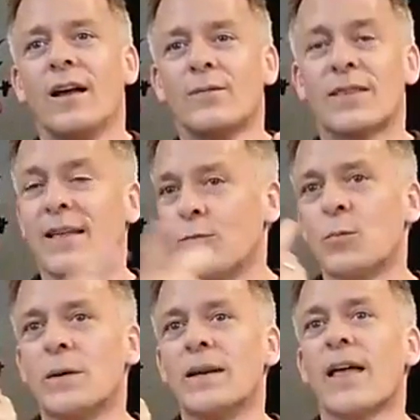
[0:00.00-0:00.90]
That
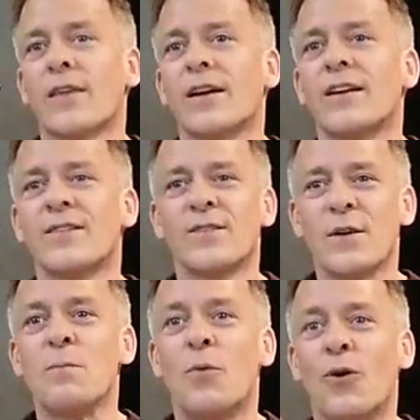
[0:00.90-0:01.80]
would be another
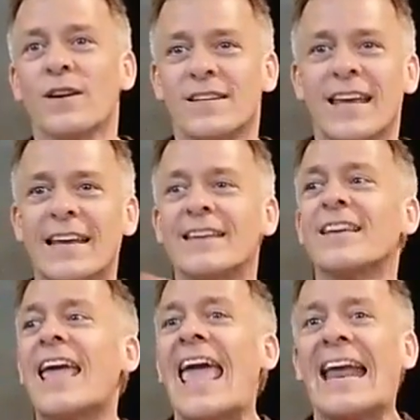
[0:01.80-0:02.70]
important hint.
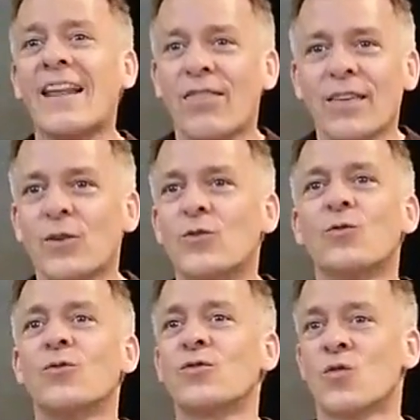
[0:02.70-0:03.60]
Anything you
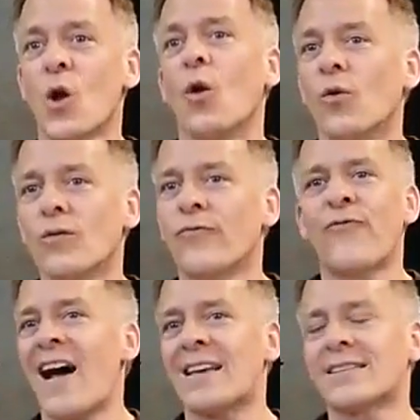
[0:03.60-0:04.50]
do slow,
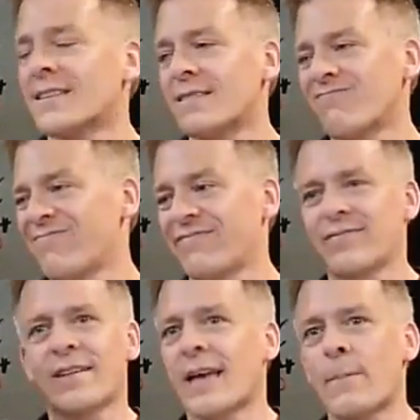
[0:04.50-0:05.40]
fast
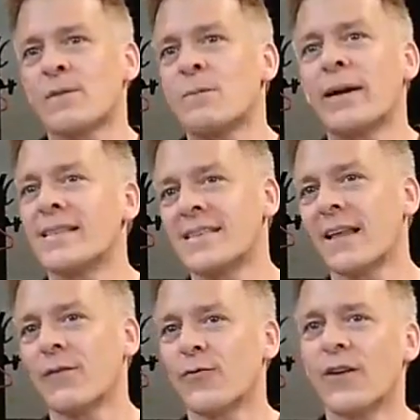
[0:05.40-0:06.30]
happens by
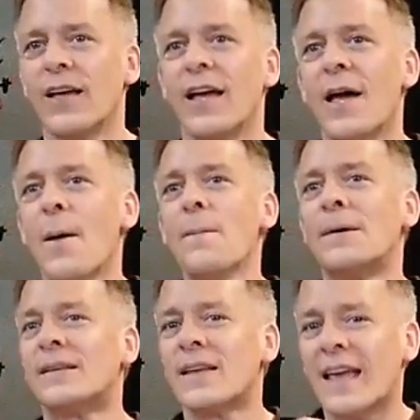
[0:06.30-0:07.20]
itself.
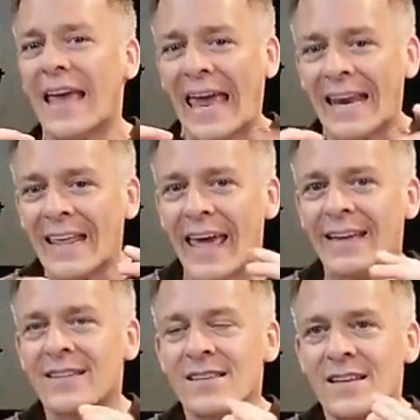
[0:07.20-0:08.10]
But any
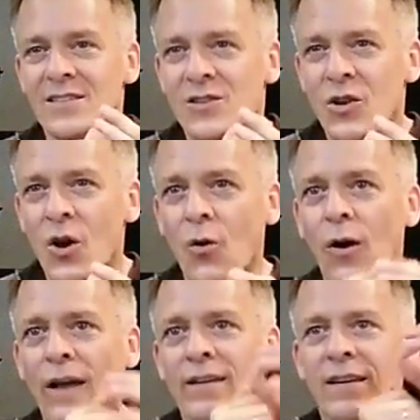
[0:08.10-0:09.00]
exercise
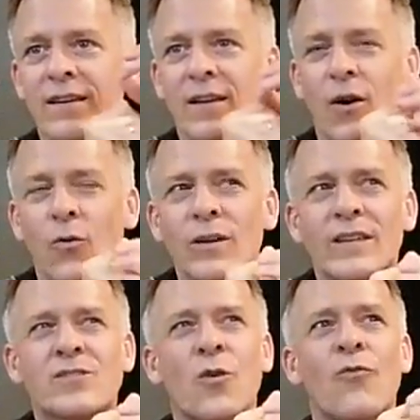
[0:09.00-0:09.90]
slow and
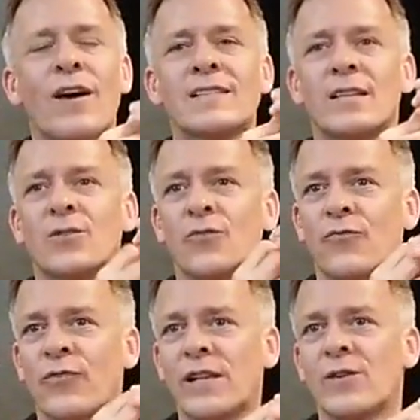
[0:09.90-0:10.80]
only so fast that you
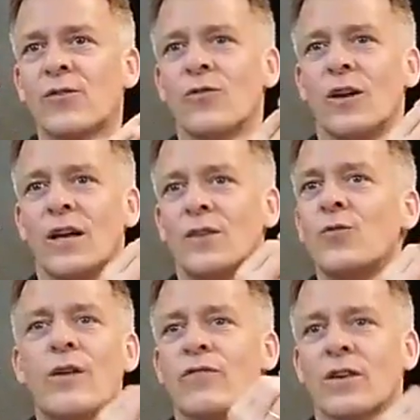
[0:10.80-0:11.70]
feel you
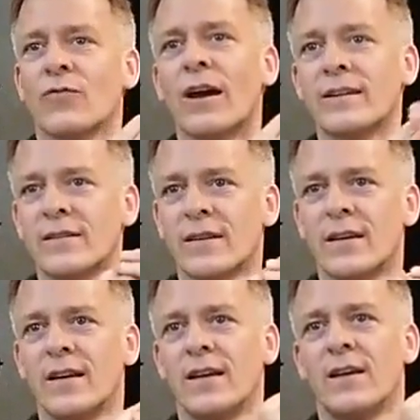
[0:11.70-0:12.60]
do everything right.
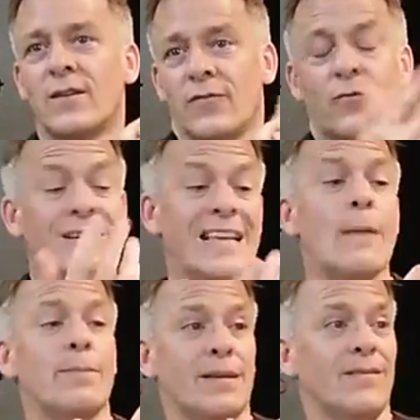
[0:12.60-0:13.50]
For
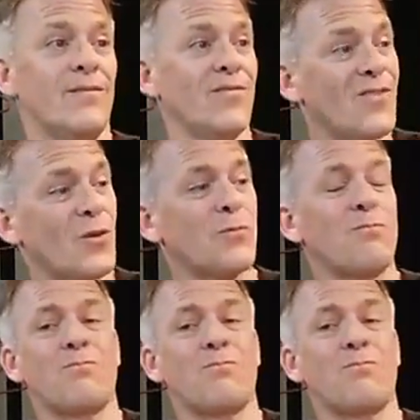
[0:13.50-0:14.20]
example, not